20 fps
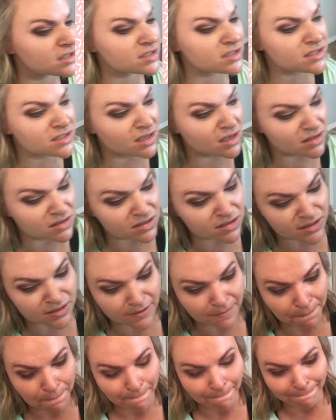since
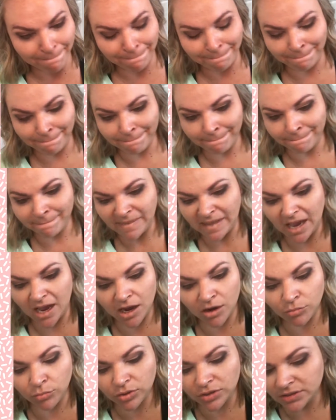
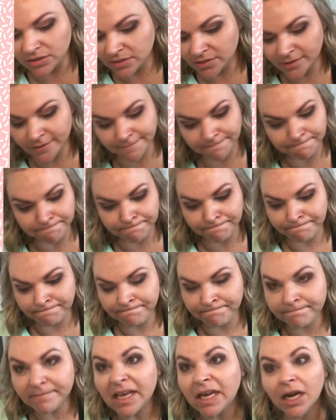I was
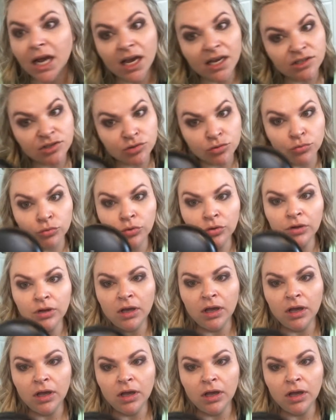in high school.